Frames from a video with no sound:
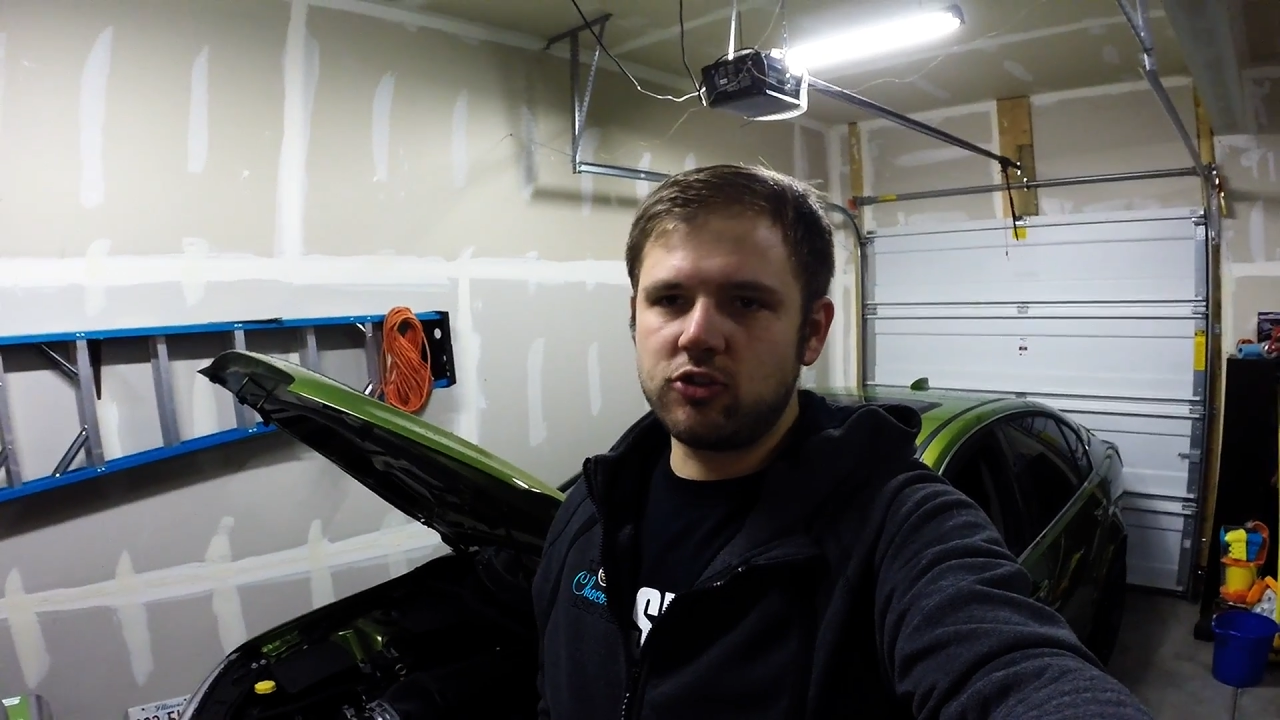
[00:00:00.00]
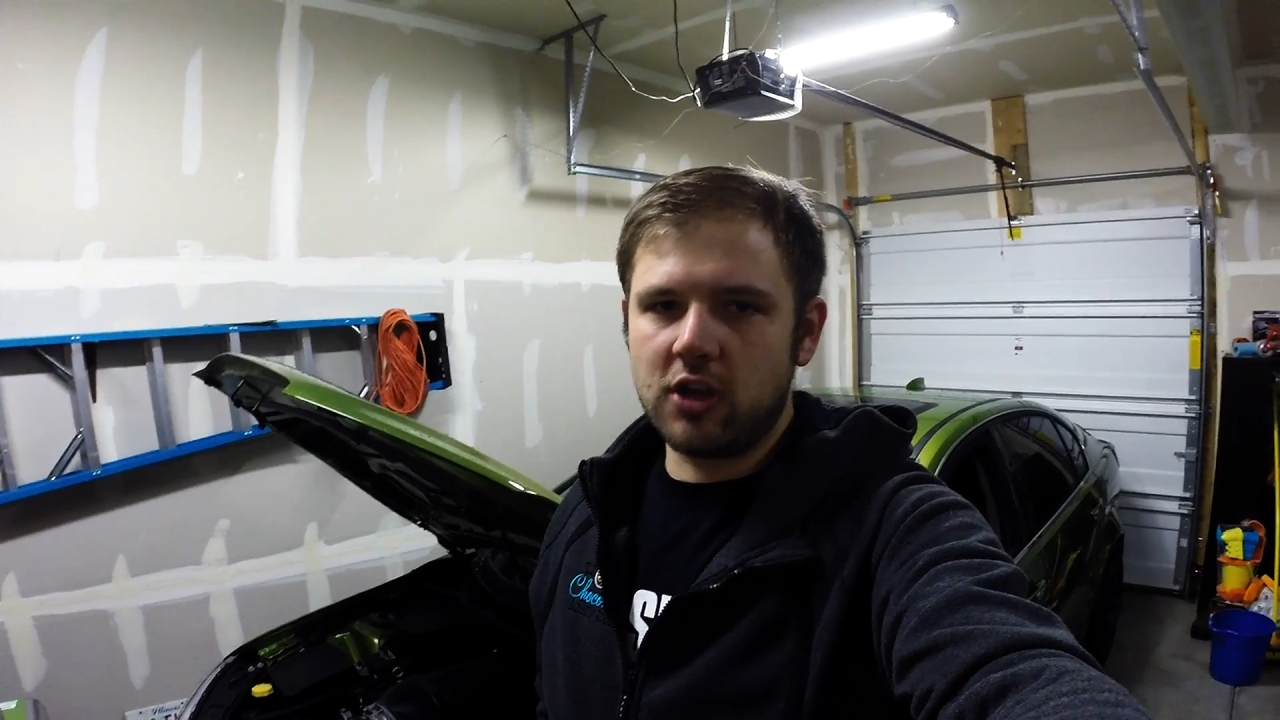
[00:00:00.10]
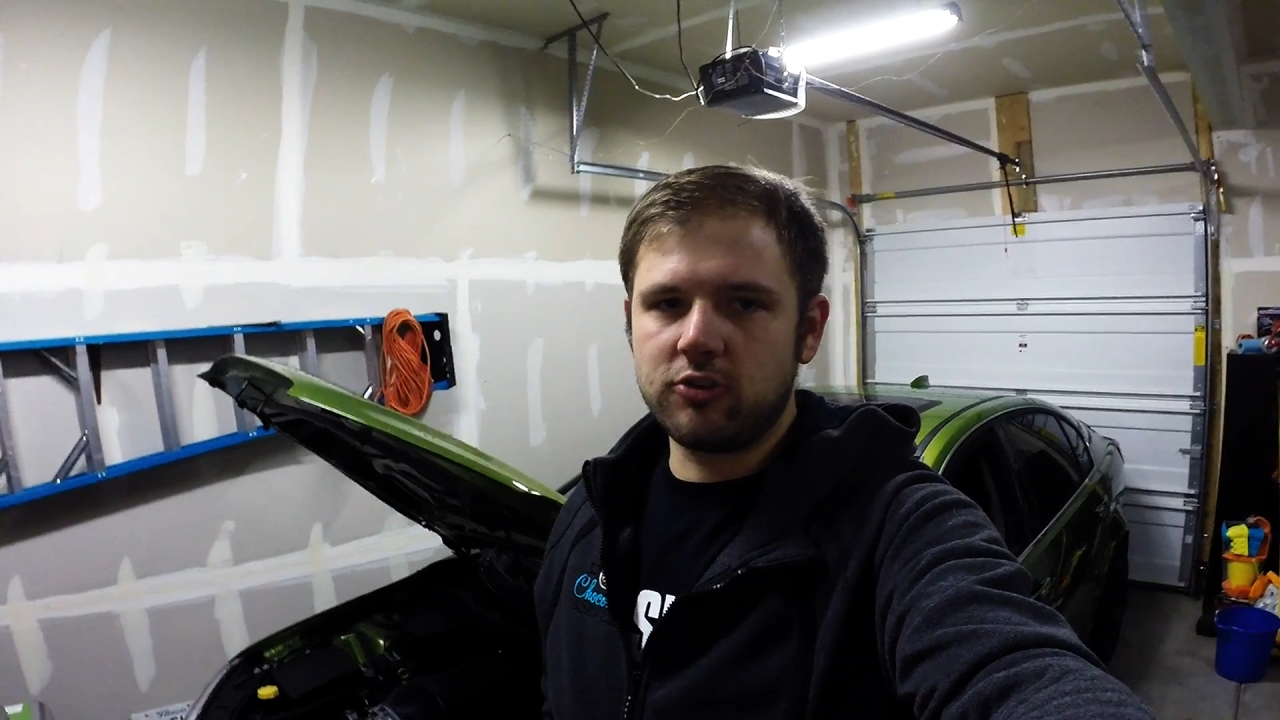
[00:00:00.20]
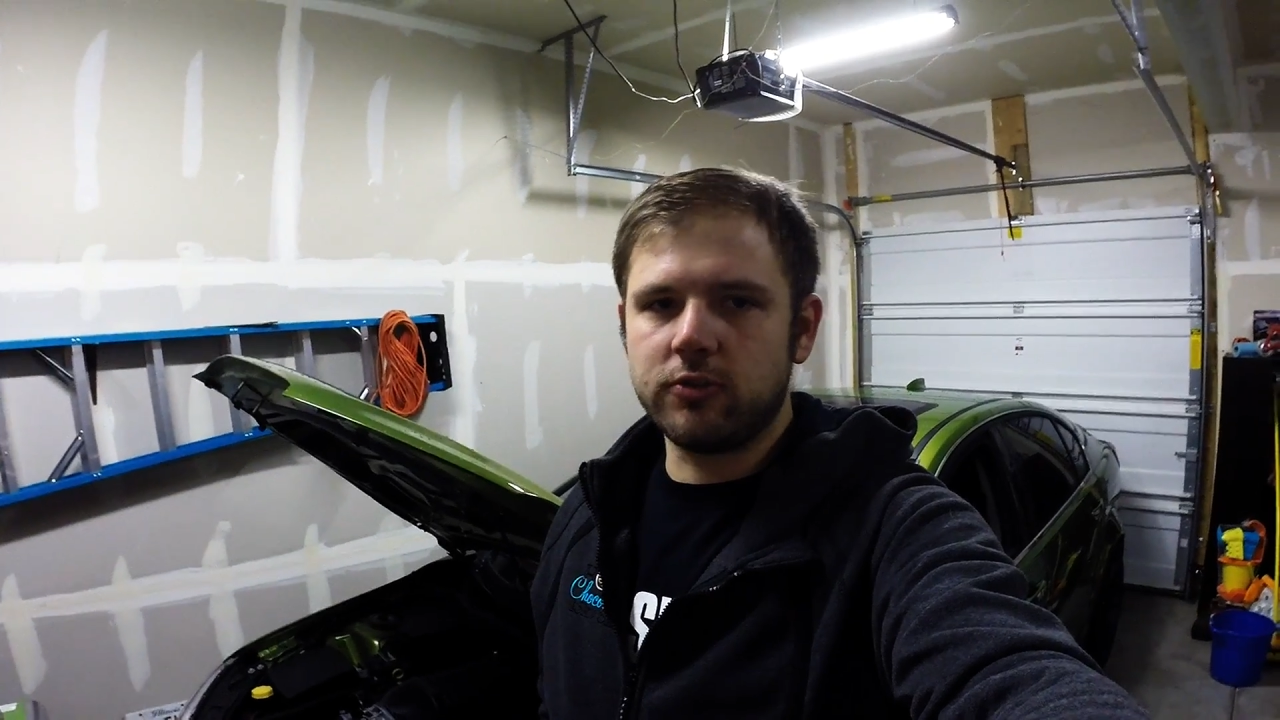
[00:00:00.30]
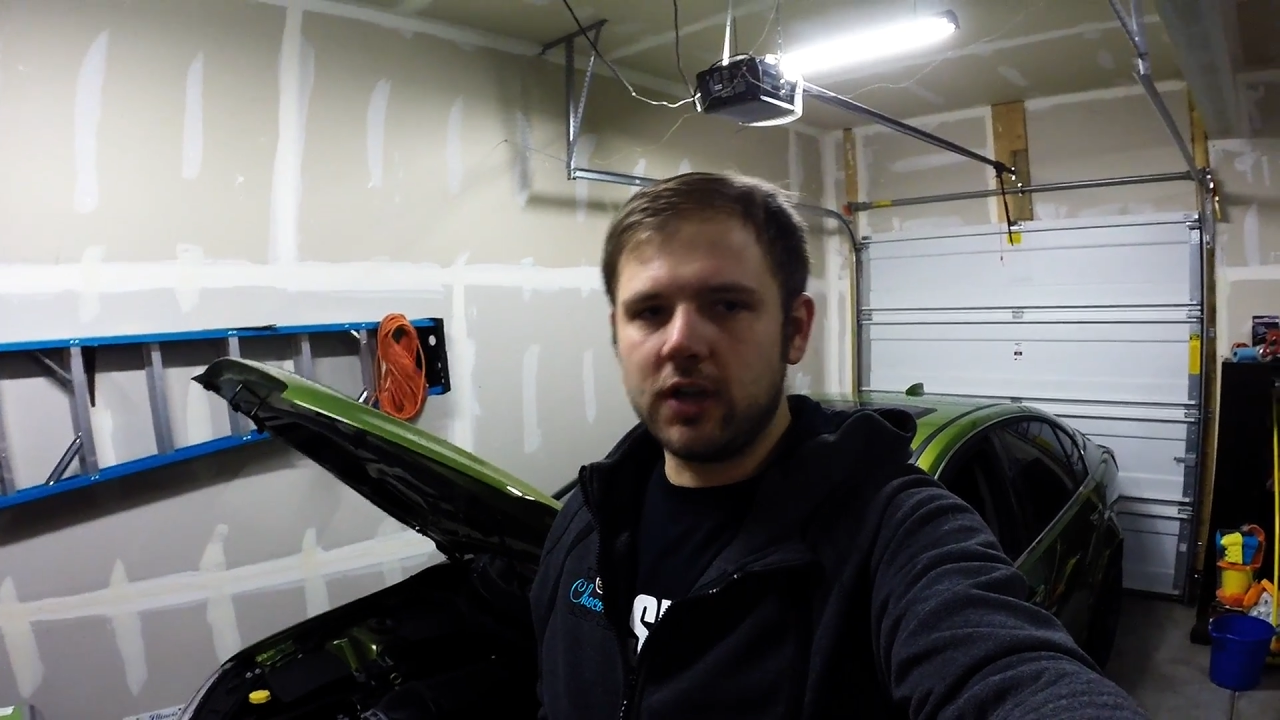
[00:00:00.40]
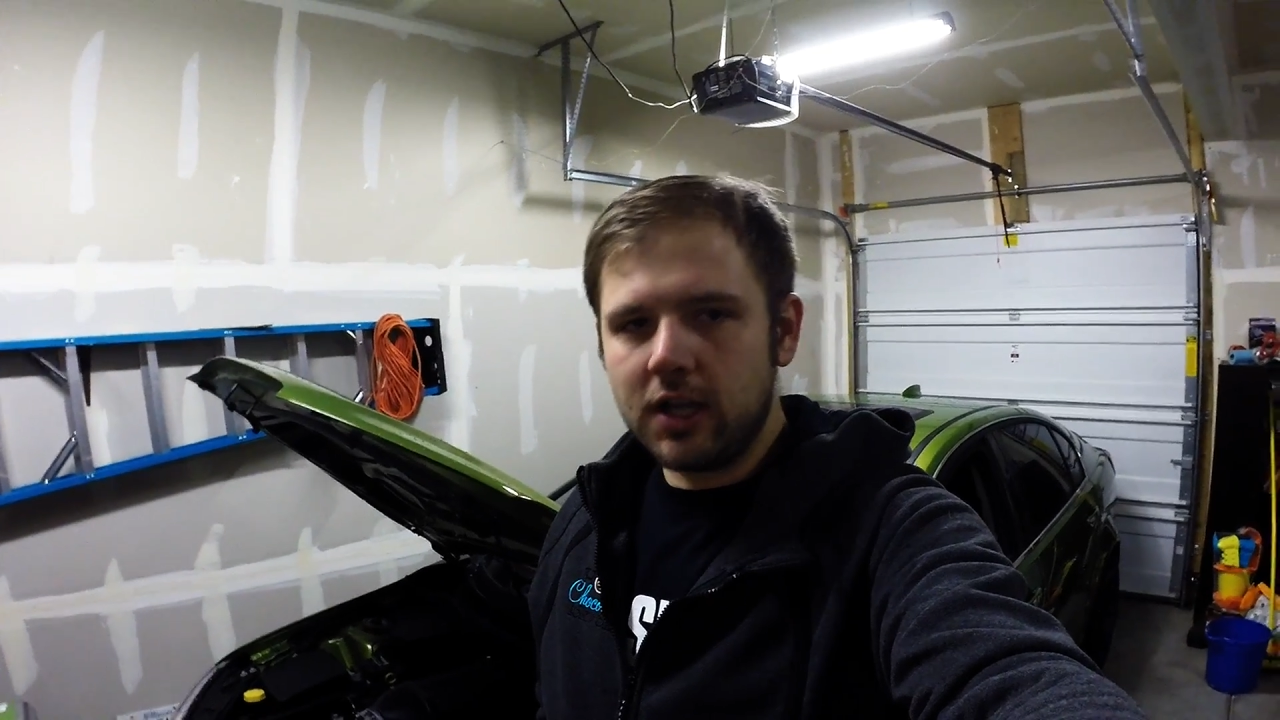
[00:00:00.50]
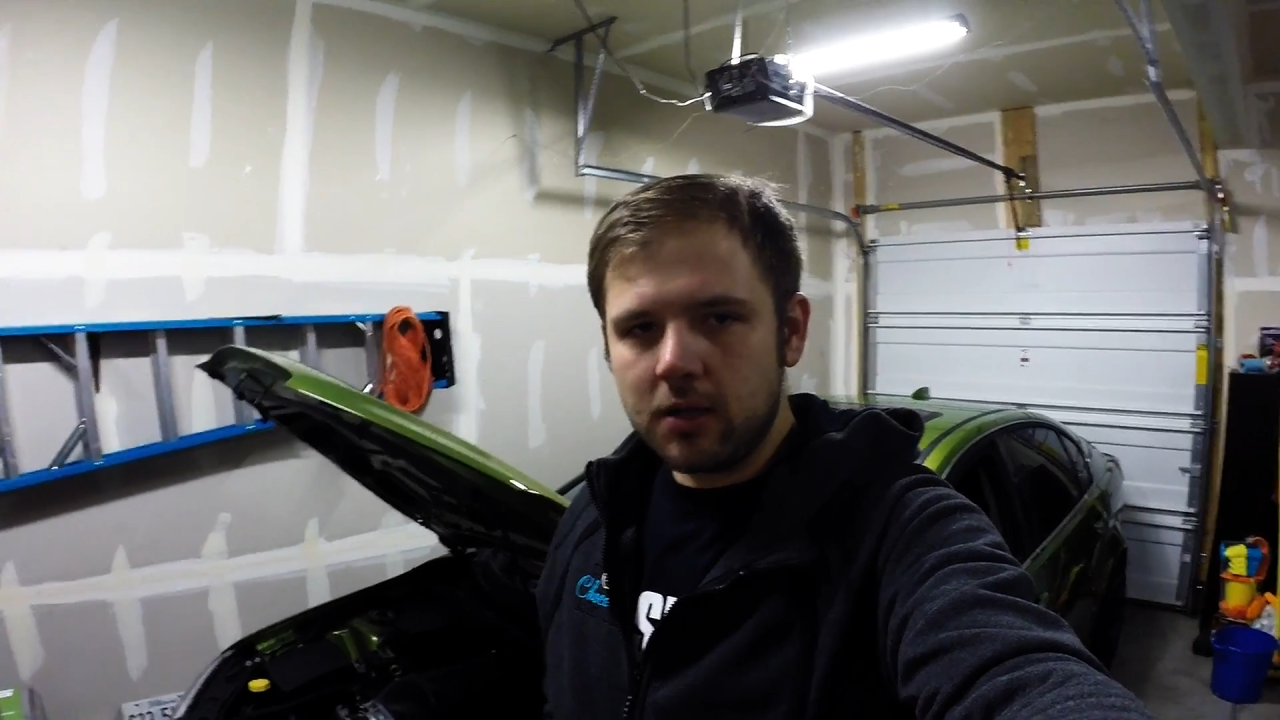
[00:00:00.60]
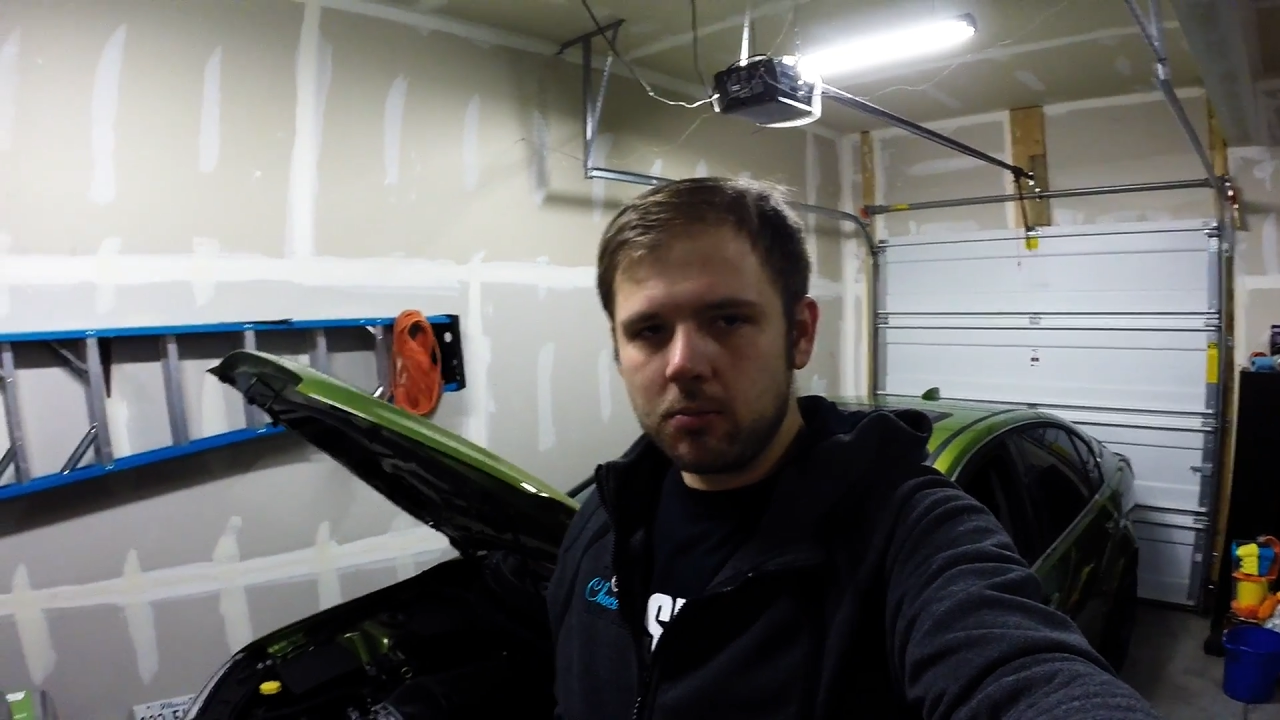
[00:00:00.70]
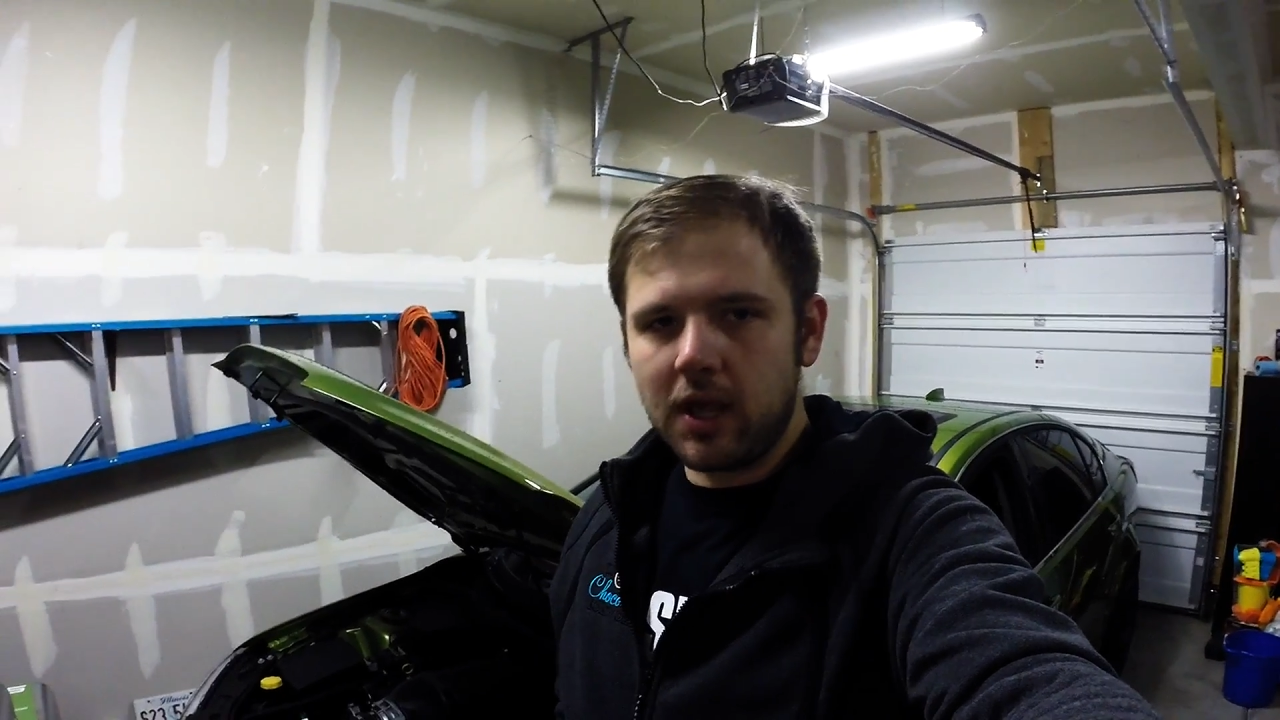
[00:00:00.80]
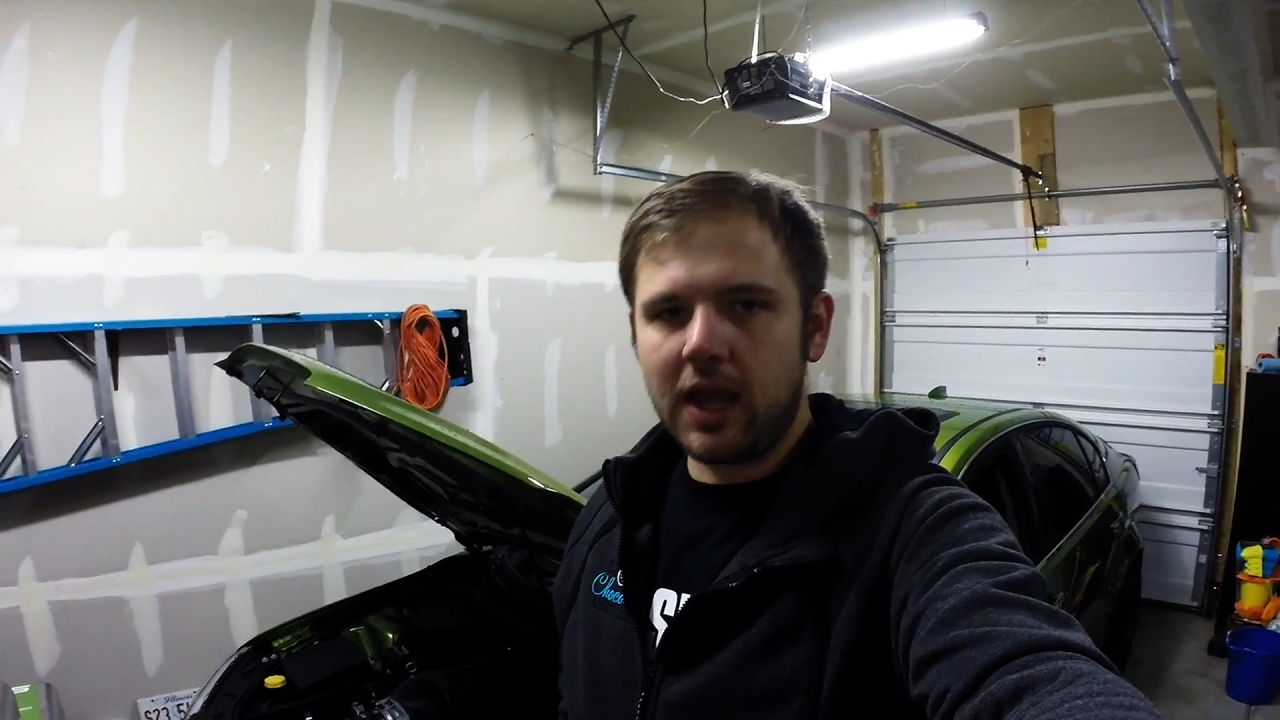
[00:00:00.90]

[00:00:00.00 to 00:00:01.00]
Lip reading: changed for him,